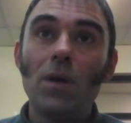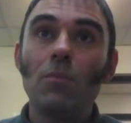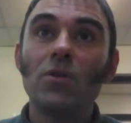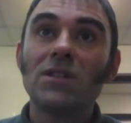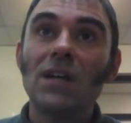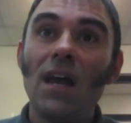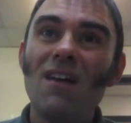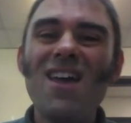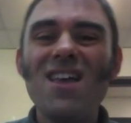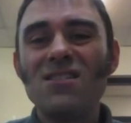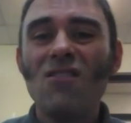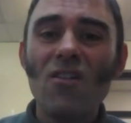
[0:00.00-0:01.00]
people say
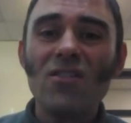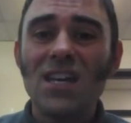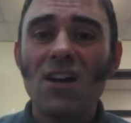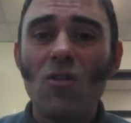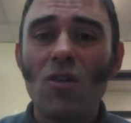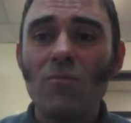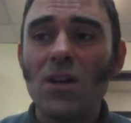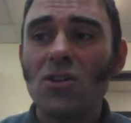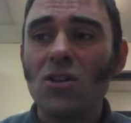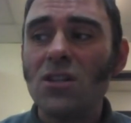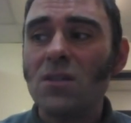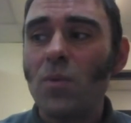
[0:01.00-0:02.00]
it's not zero
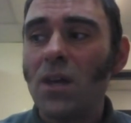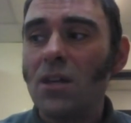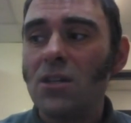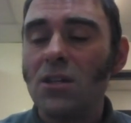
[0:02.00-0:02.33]
emissions because